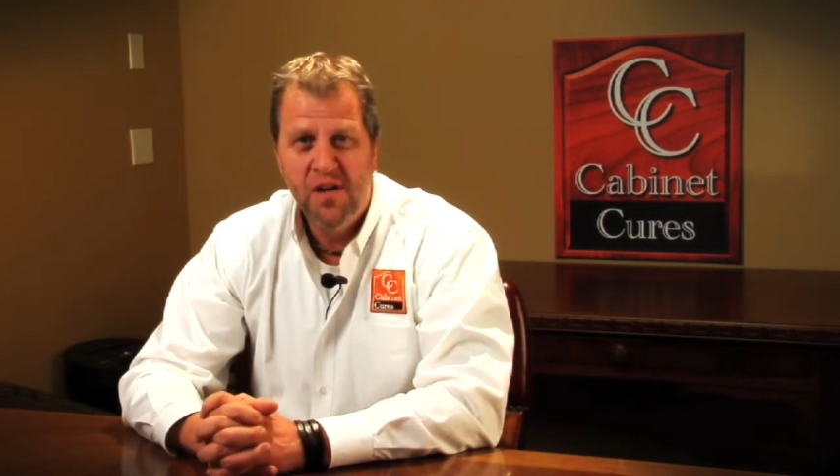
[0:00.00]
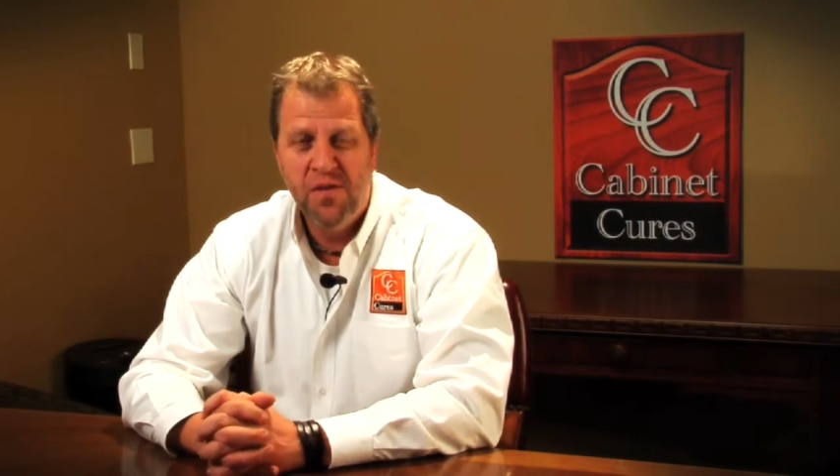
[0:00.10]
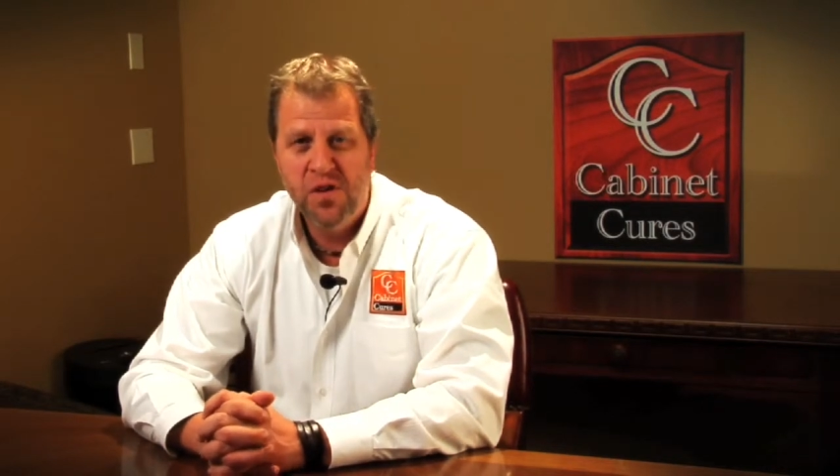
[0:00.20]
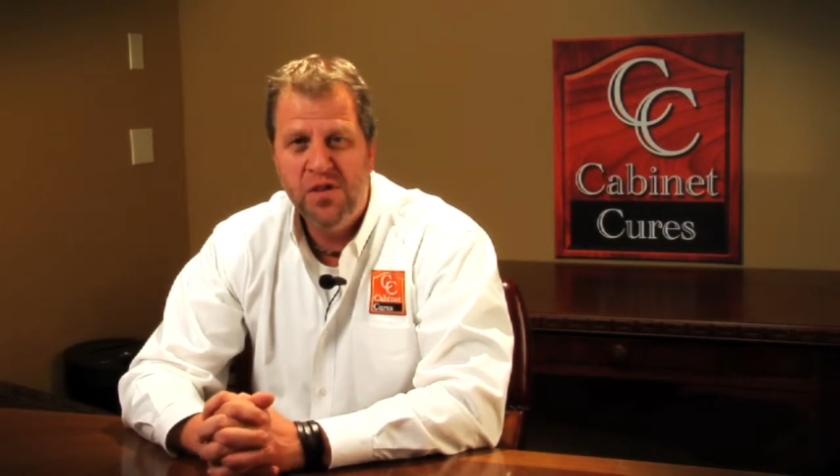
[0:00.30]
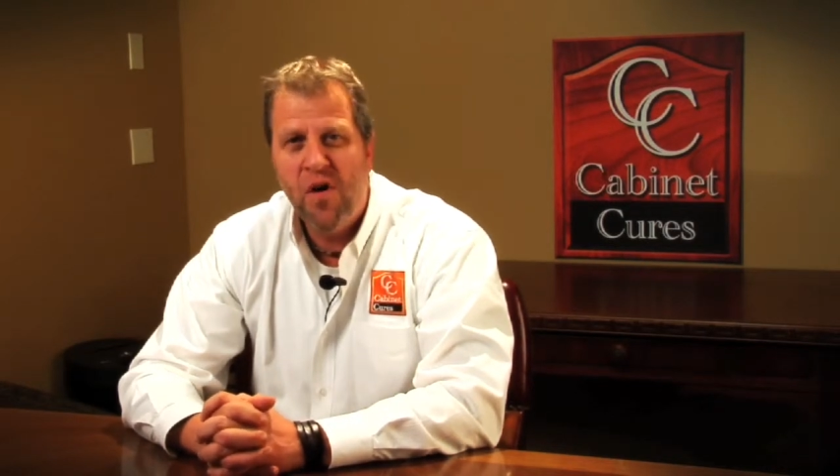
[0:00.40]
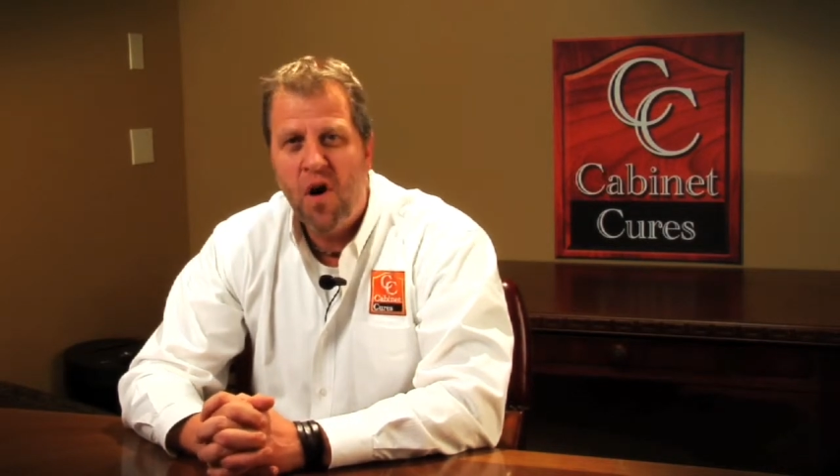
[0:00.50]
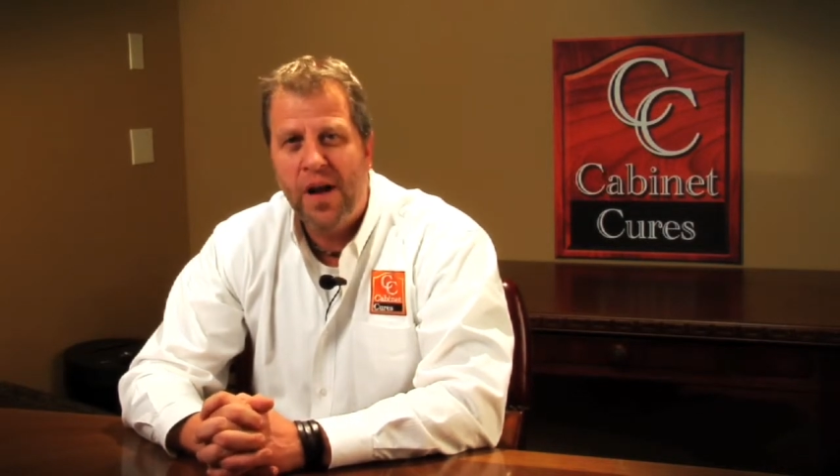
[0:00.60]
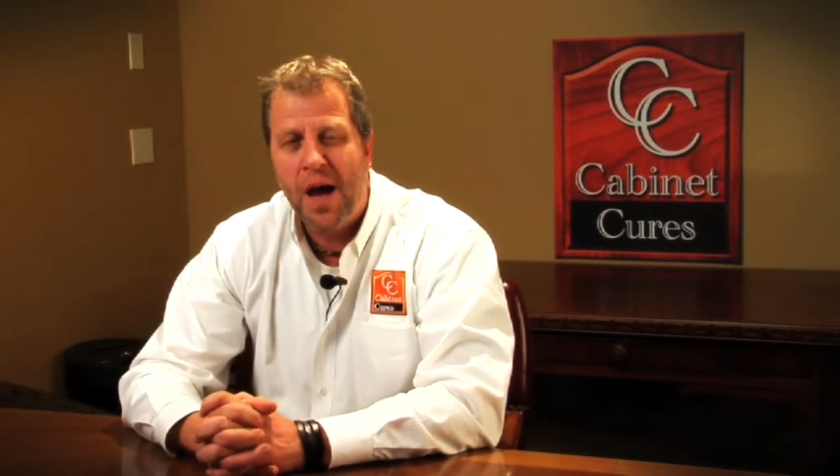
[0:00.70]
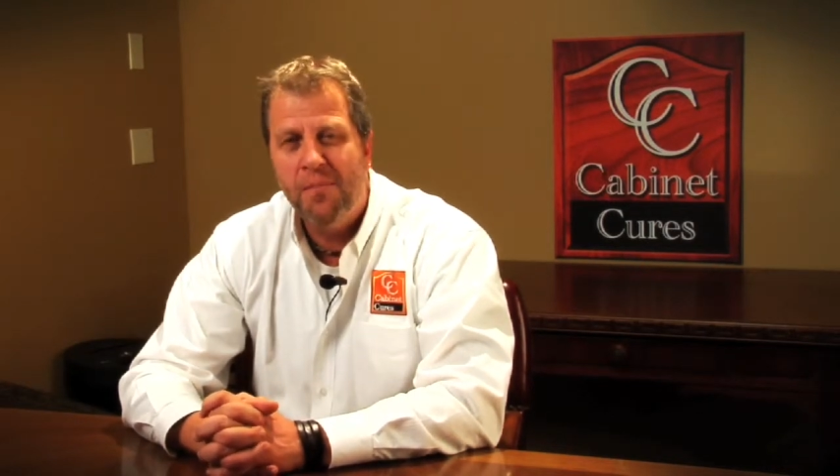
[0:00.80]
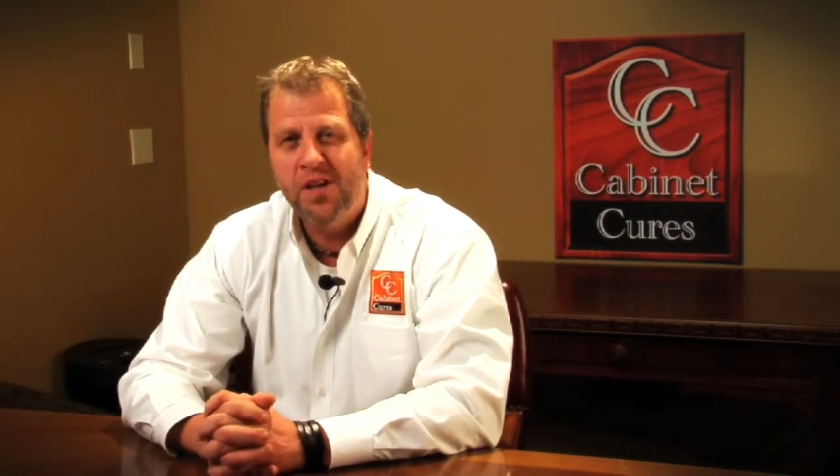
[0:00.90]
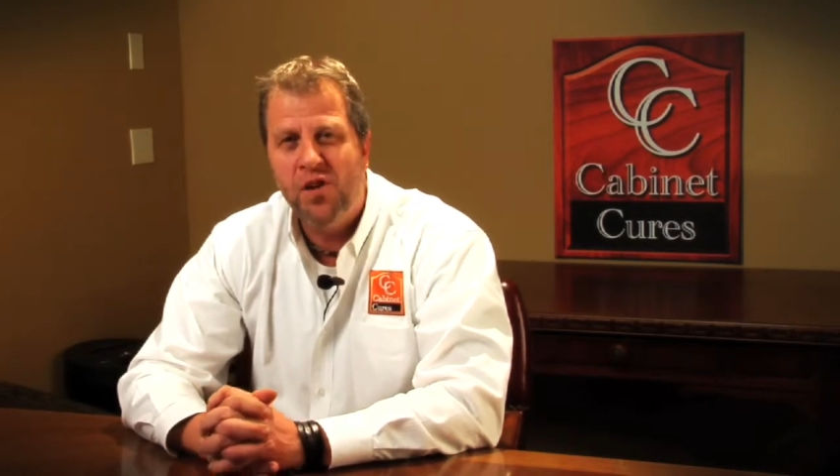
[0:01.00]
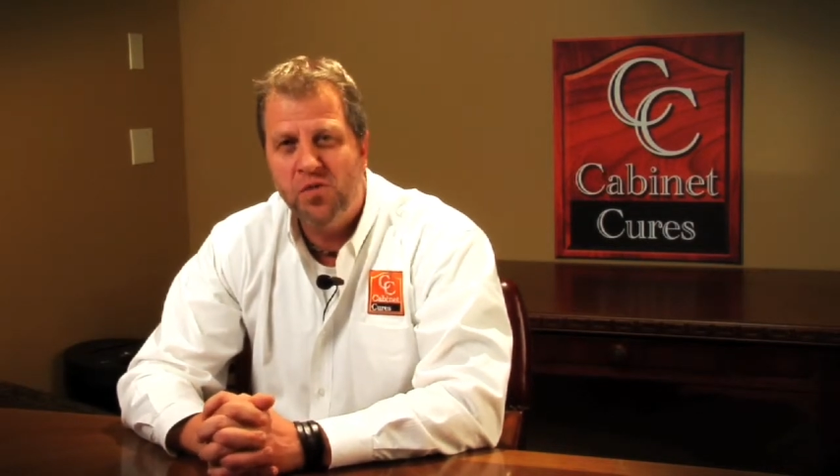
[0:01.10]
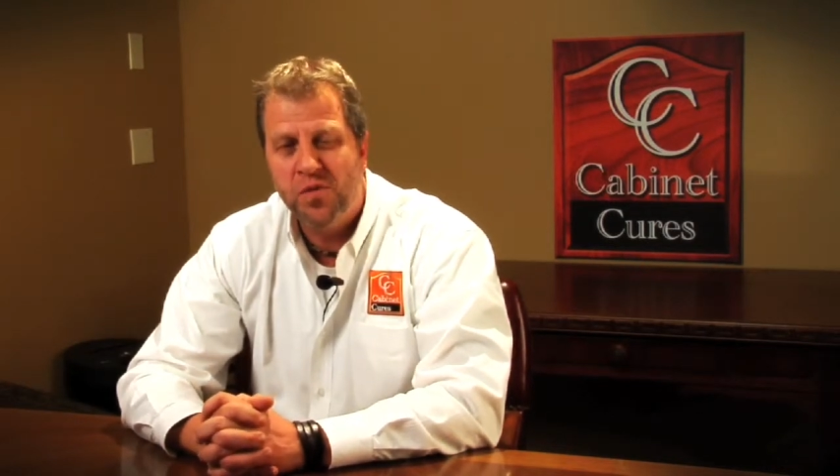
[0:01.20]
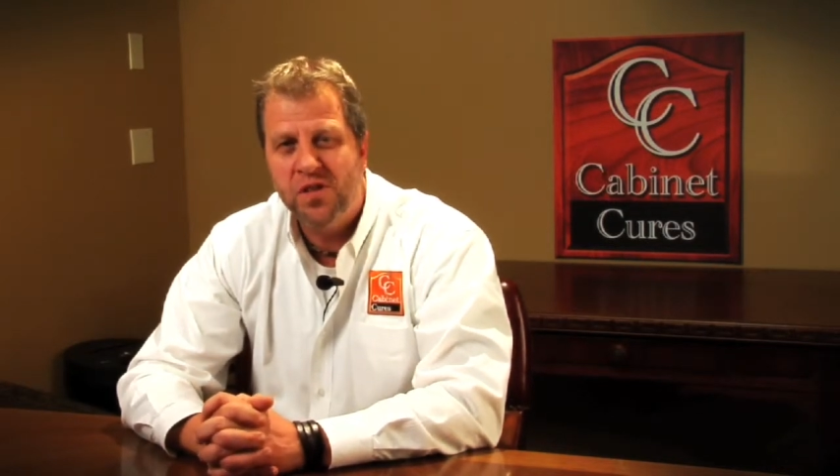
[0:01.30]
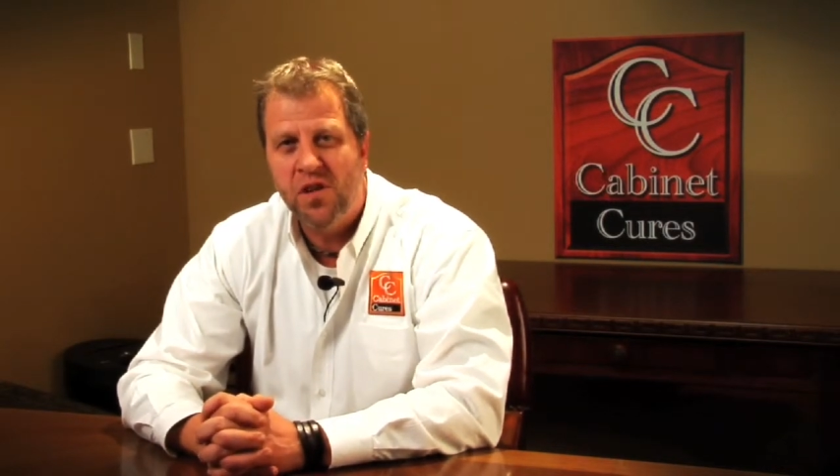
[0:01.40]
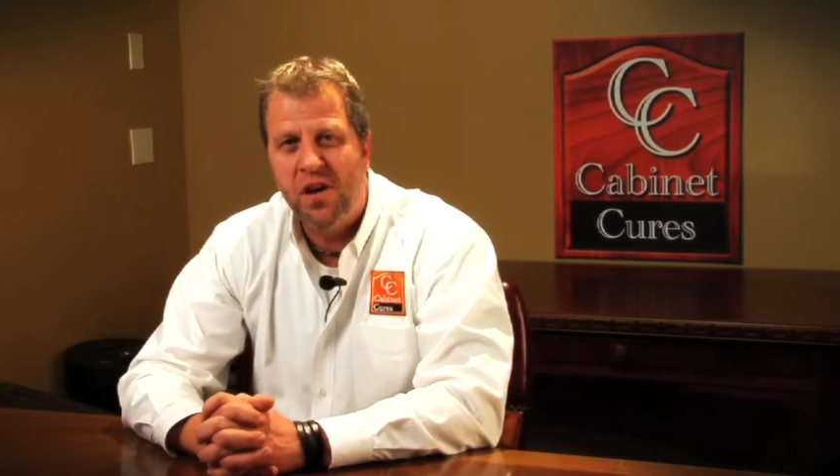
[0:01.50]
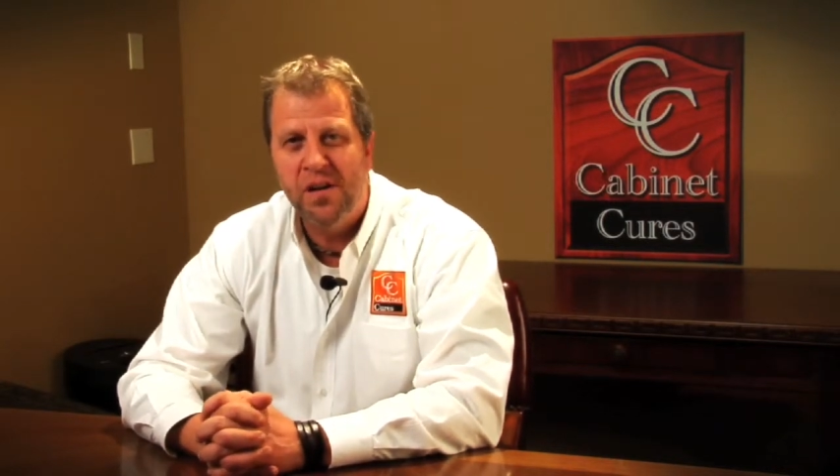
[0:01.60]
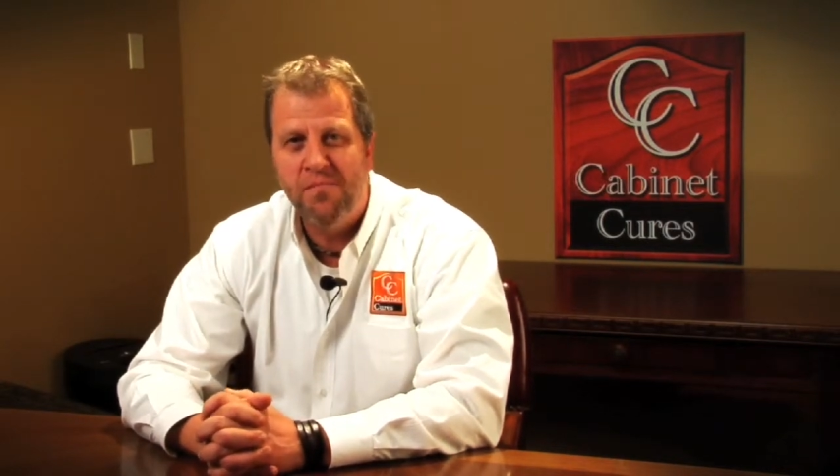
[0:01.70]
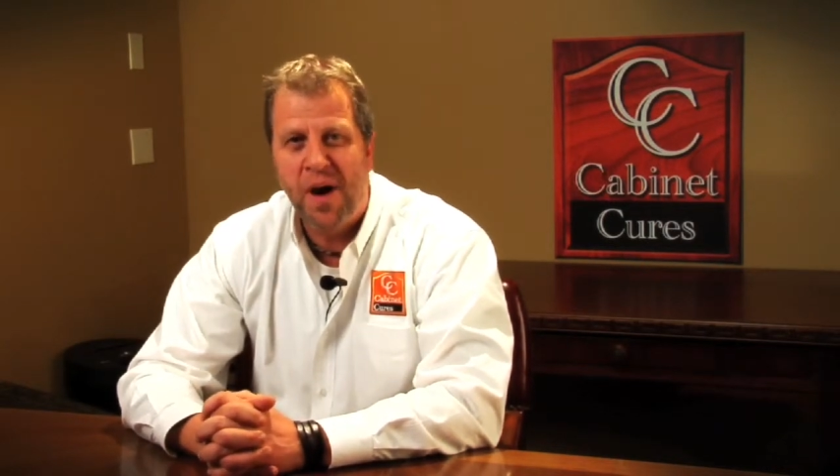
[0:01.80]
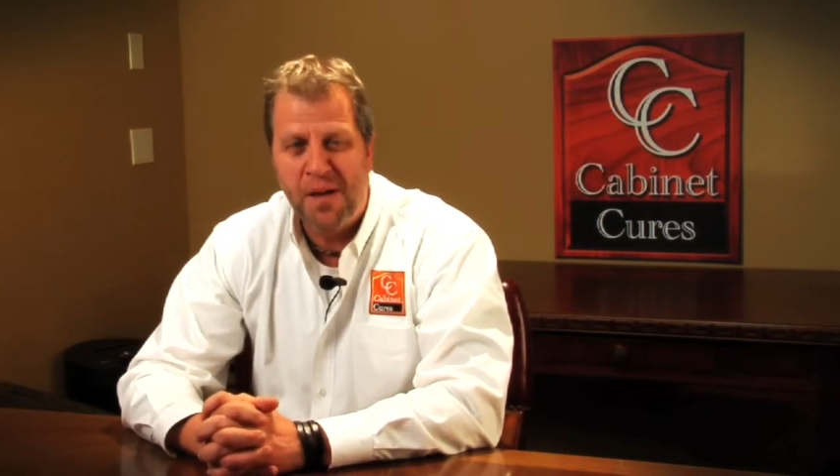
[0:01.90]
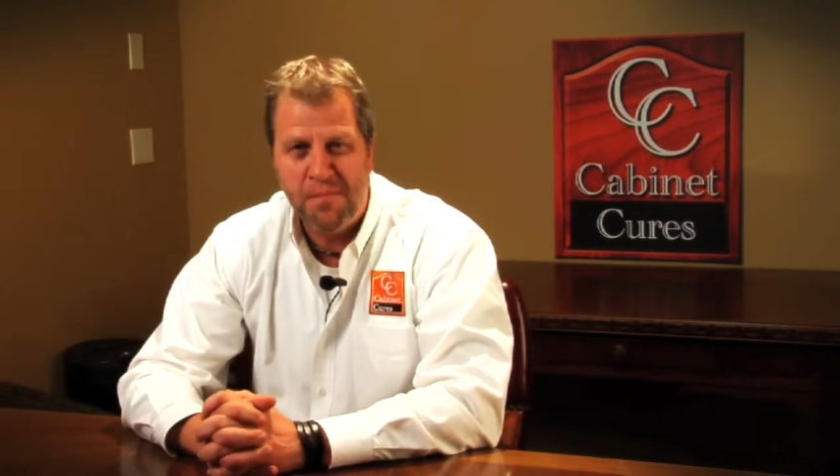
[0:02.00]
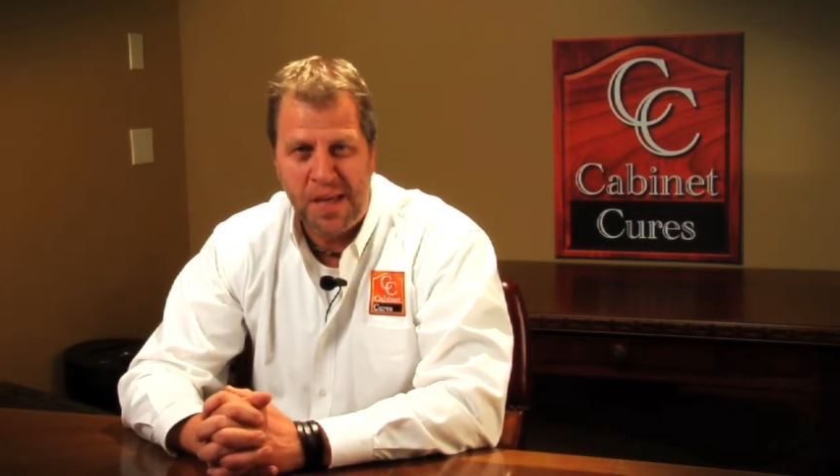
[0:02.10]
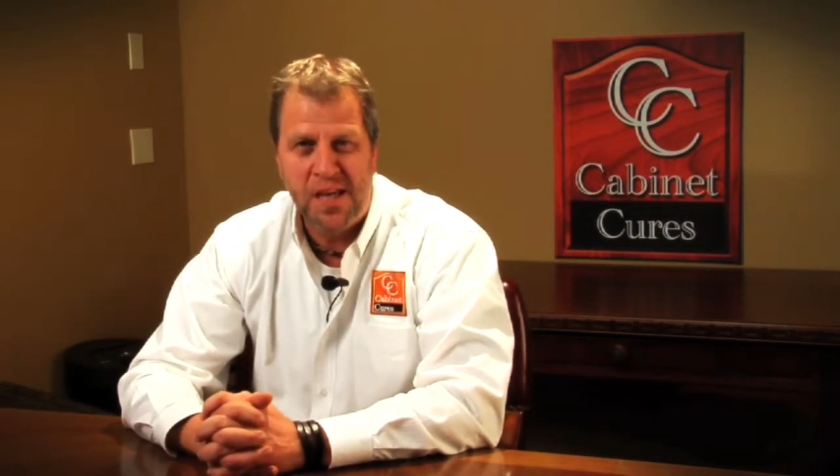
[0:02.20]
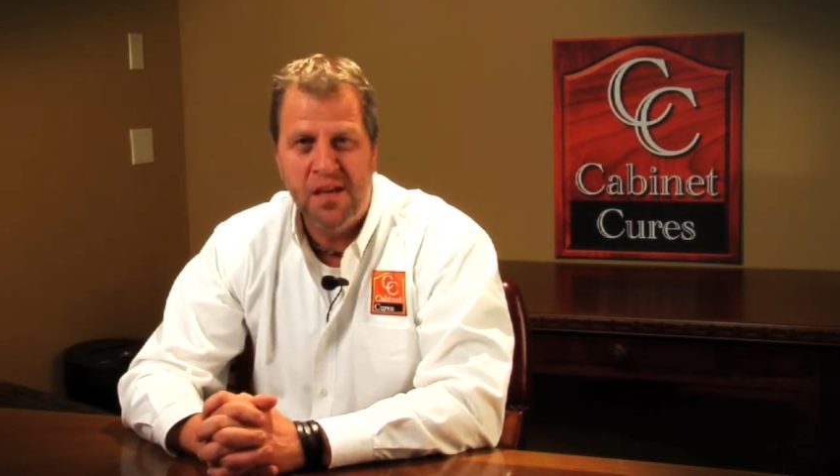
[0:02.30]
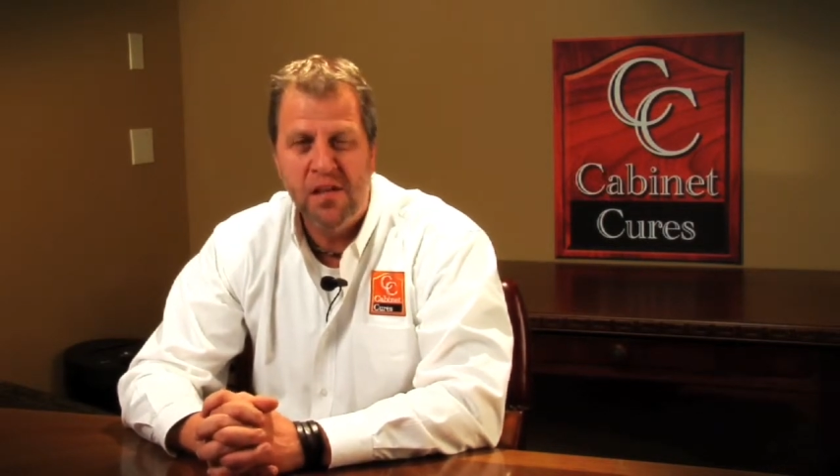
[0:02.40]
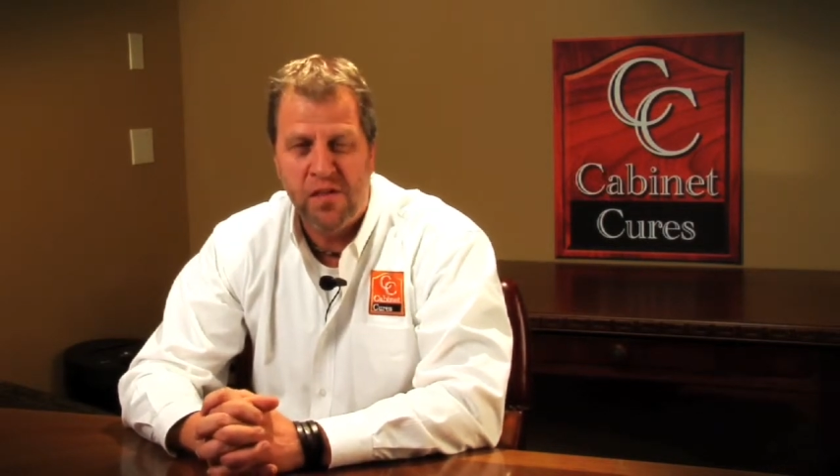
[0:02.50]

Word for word: First of all, Cabinet Cures was started by me